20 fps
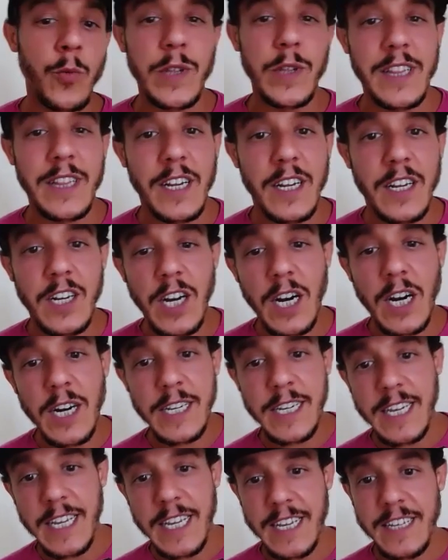with the
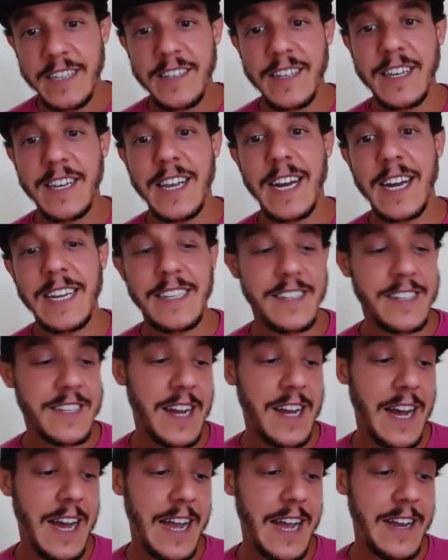gun is a nice
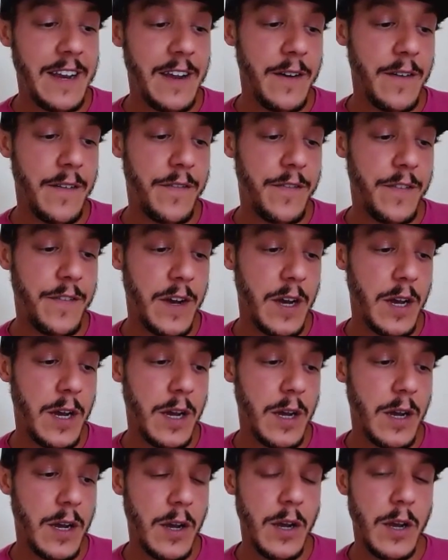kind of
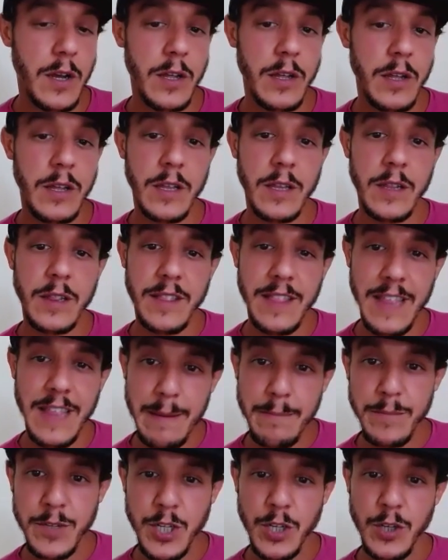
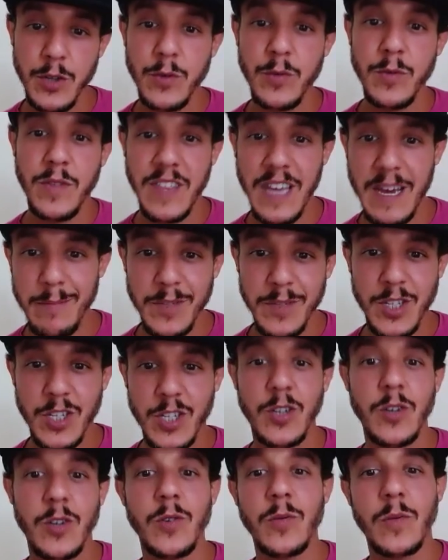them
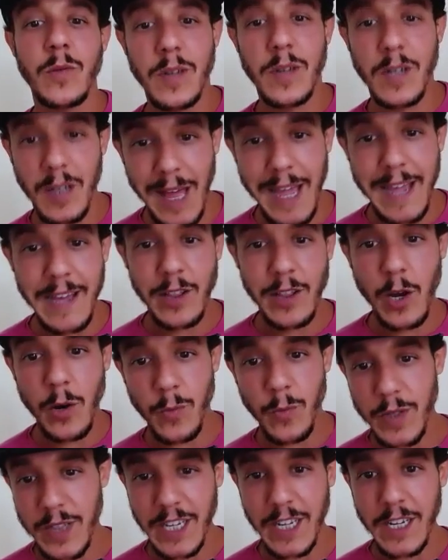two, Clay
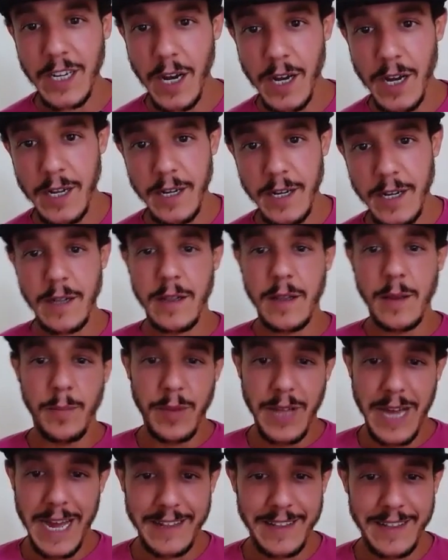alone with the gun, the
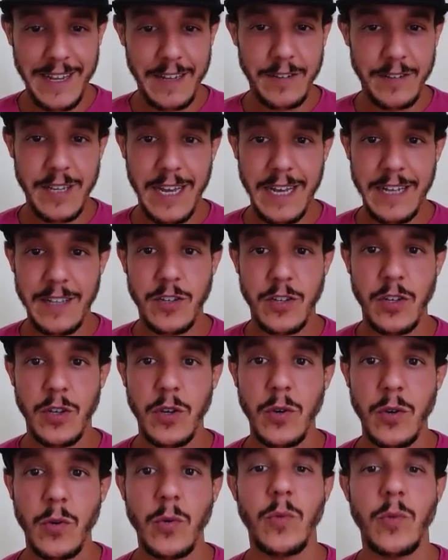blacked out
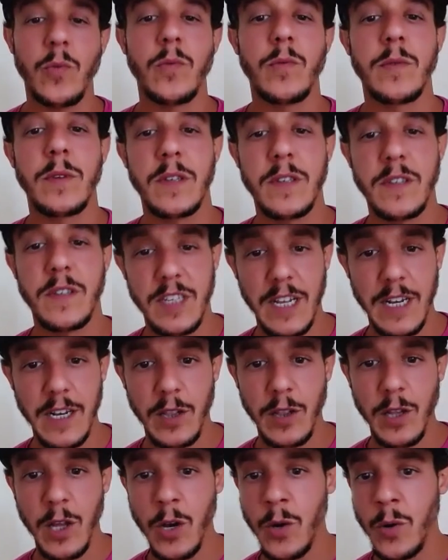tattoo, sitting
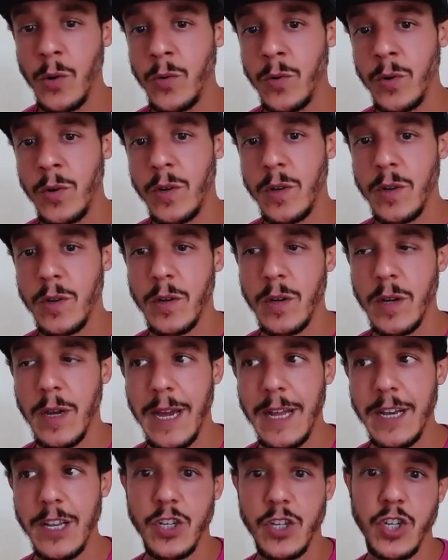alone.
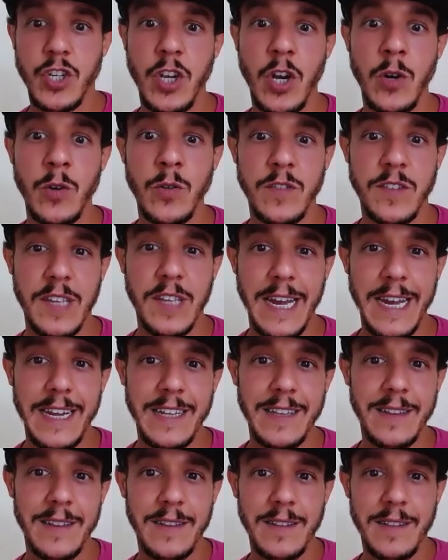And it shows
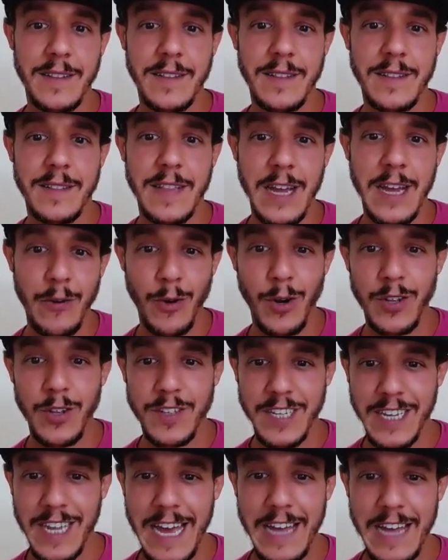like they're all
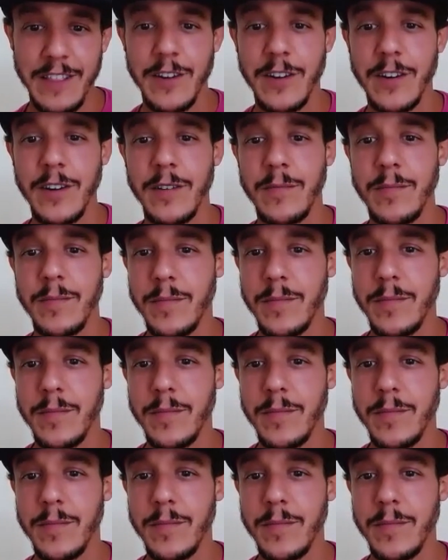together,